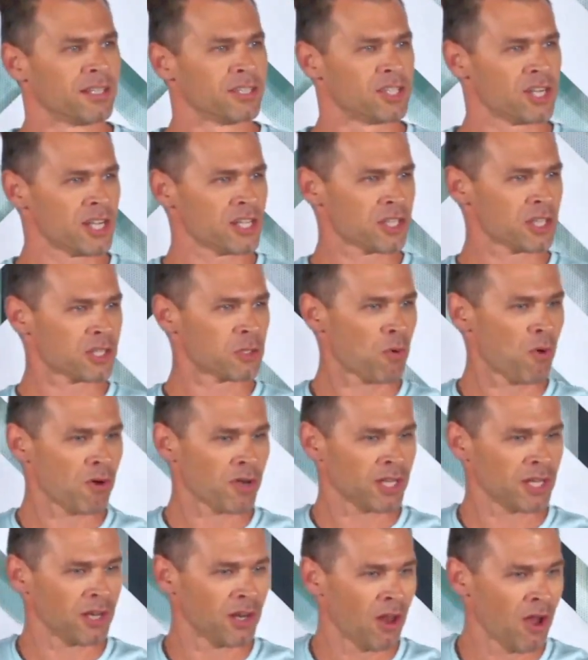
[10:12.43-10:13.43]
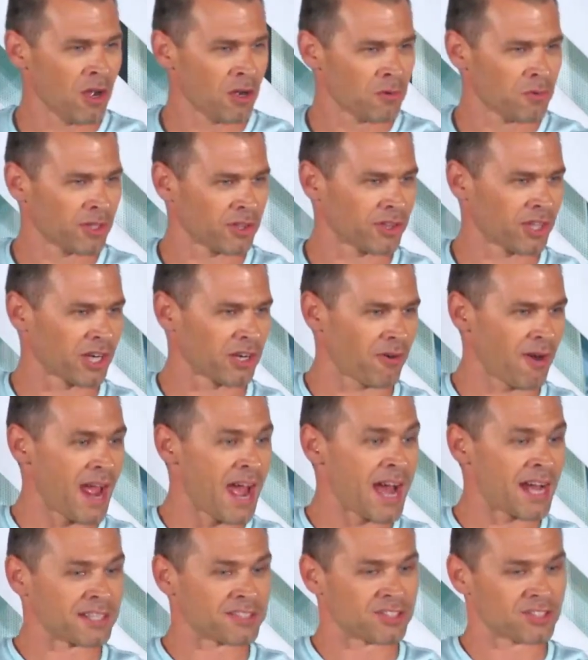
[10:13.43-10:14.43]
Jesus walking along with the
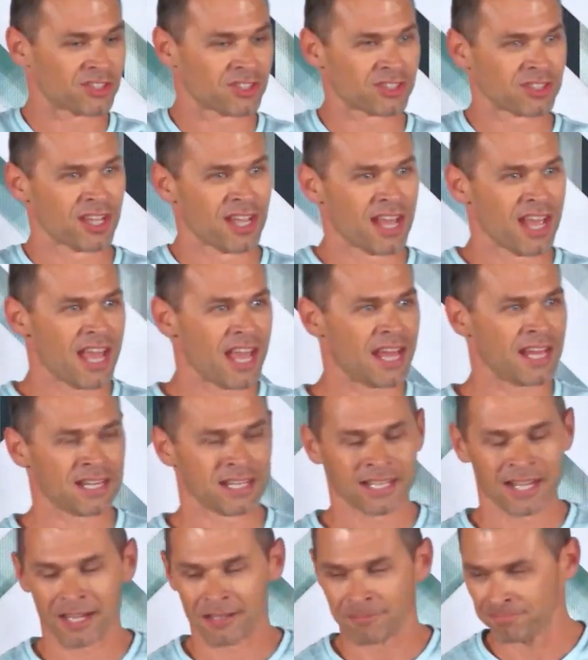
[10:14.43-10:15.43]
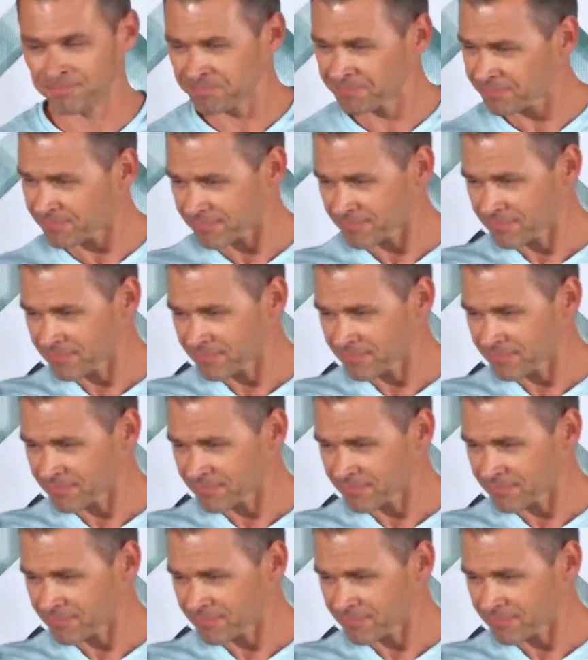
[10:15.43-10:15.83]
crowds, and um,